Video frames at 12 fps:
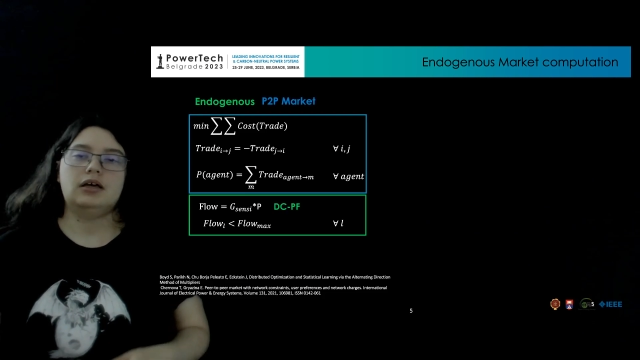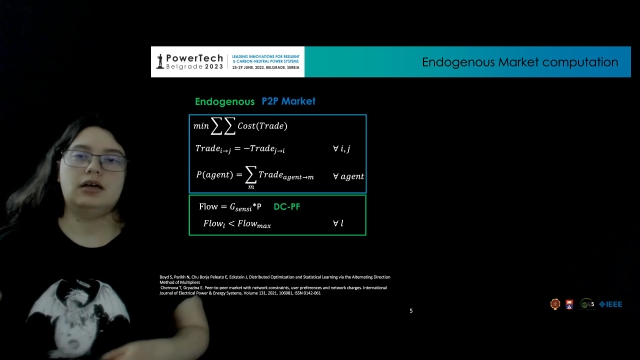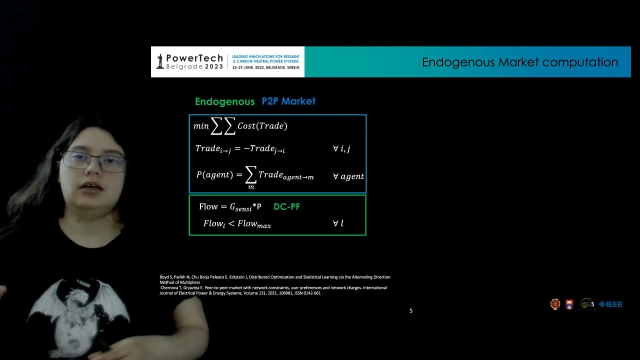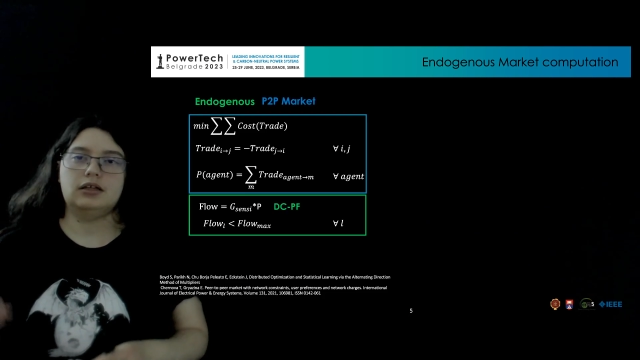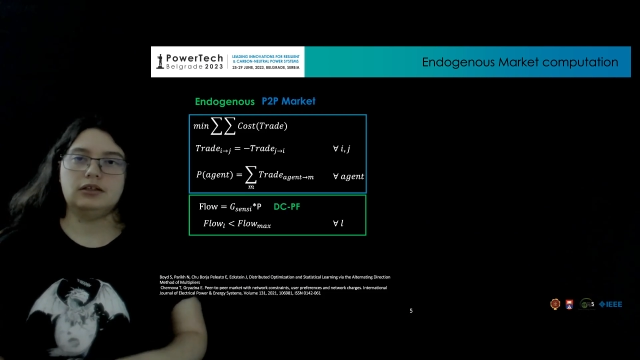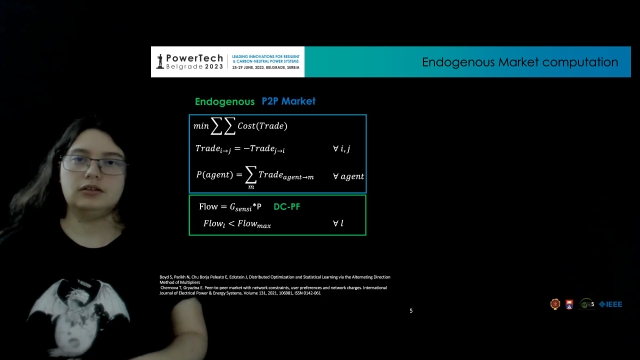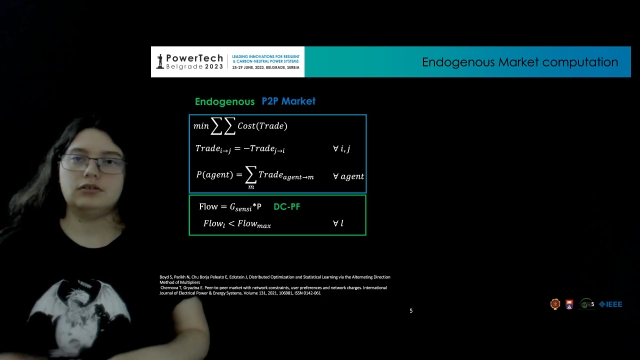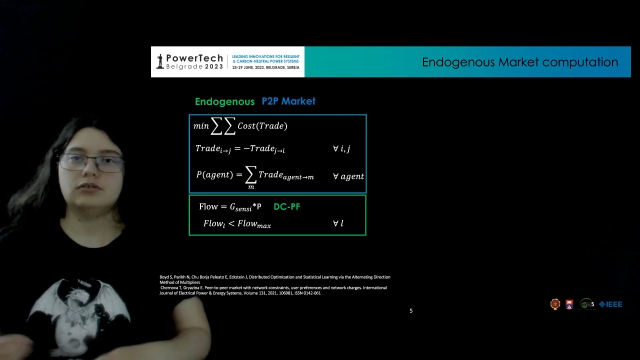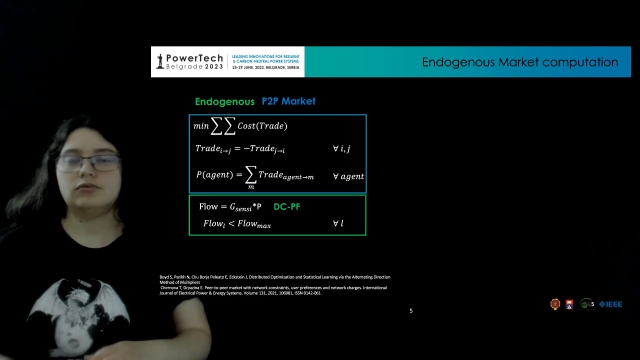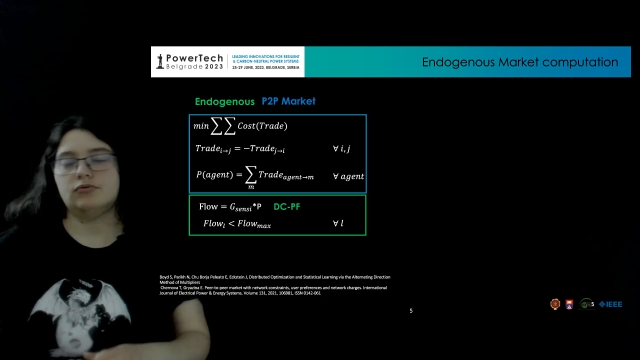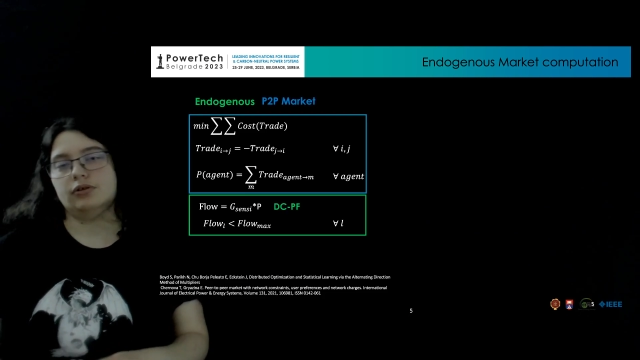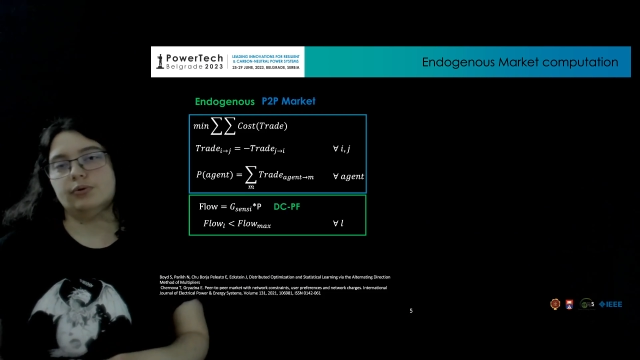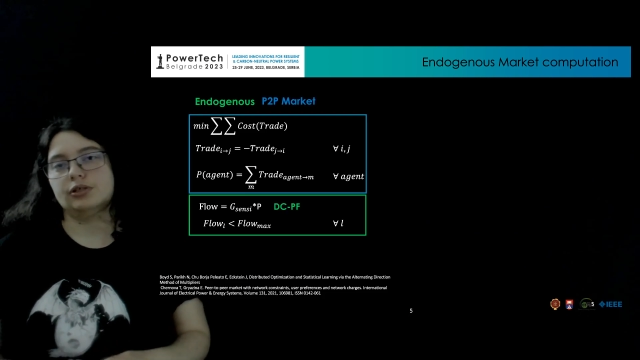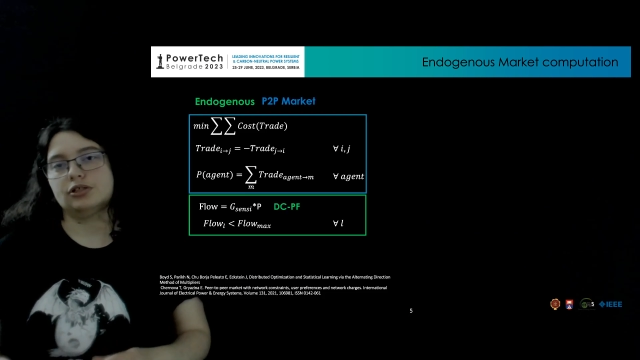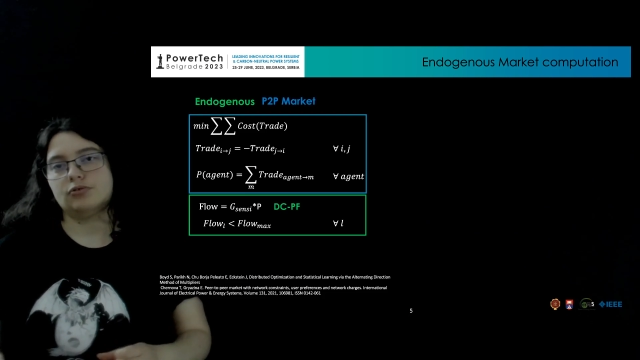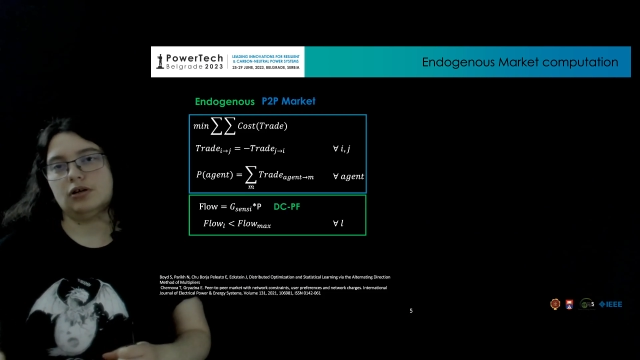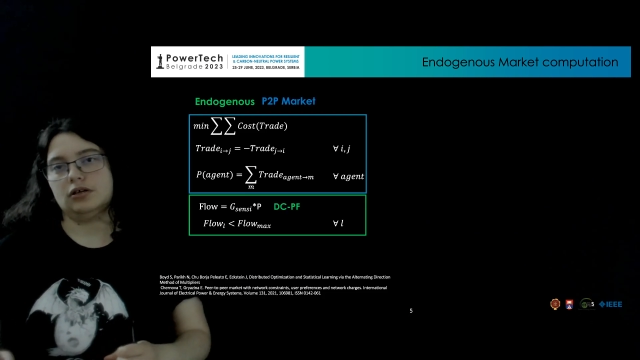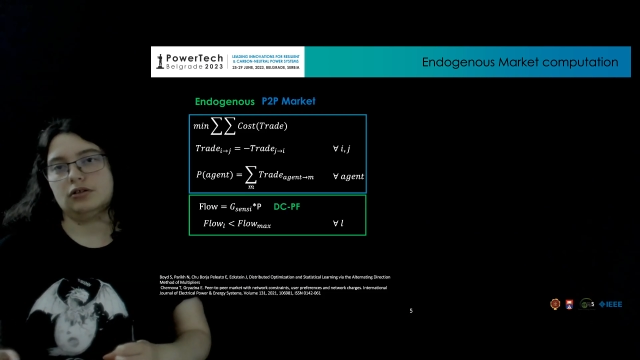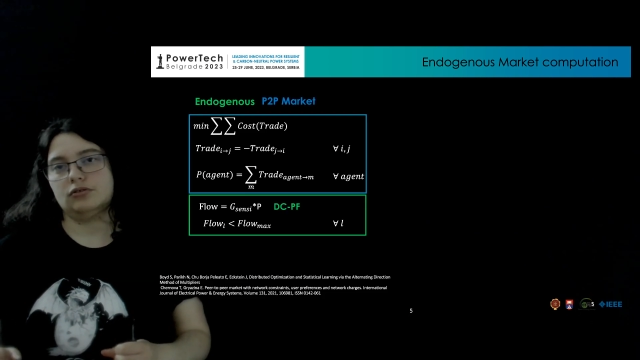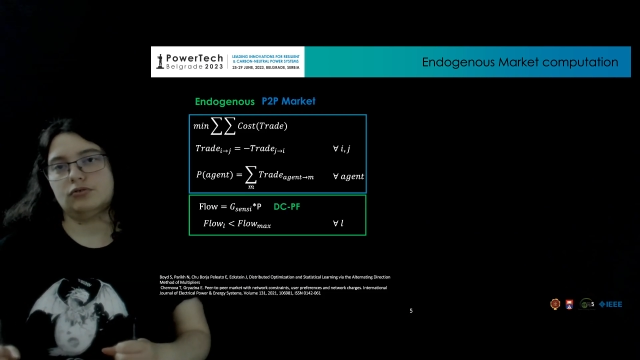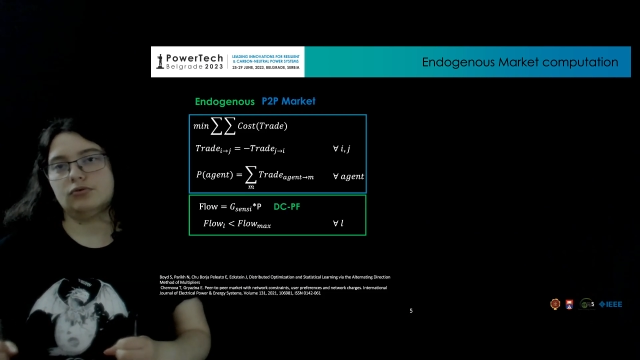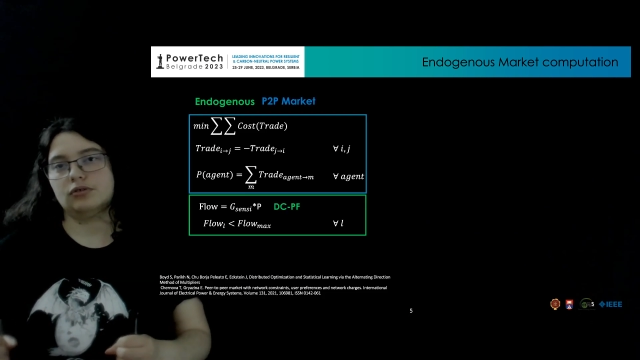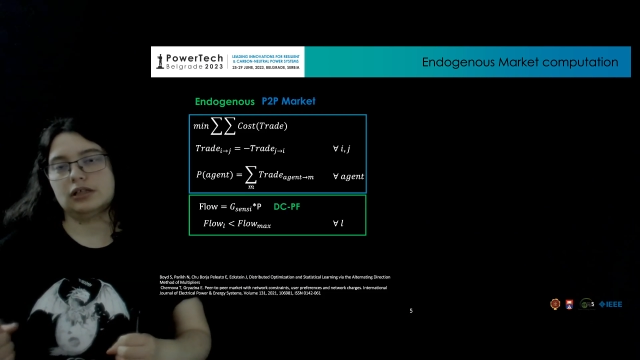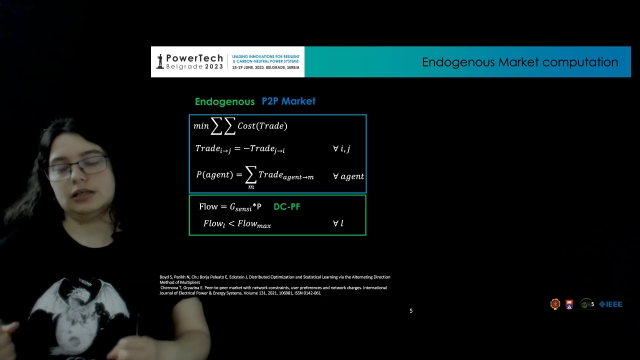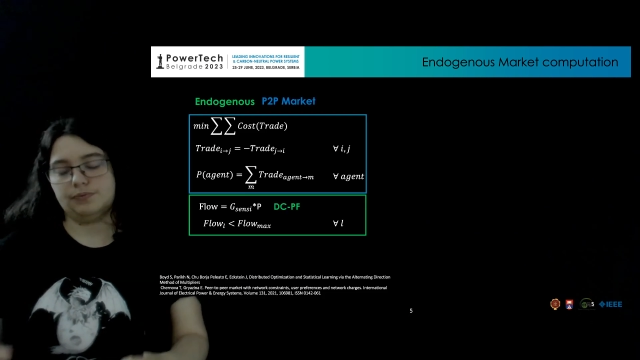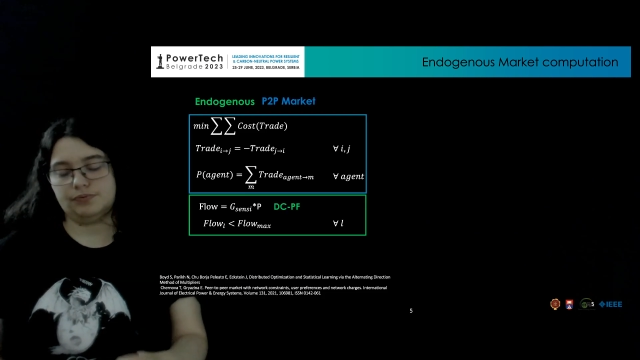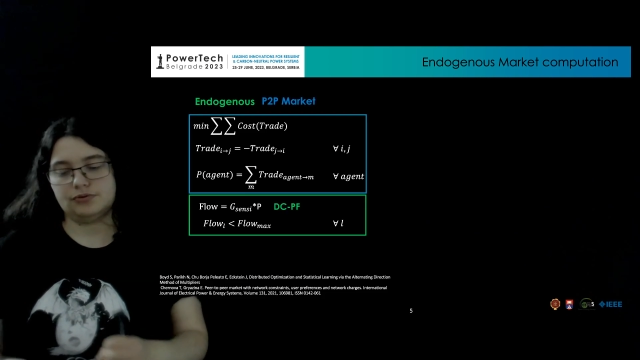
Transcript: and we will try to keep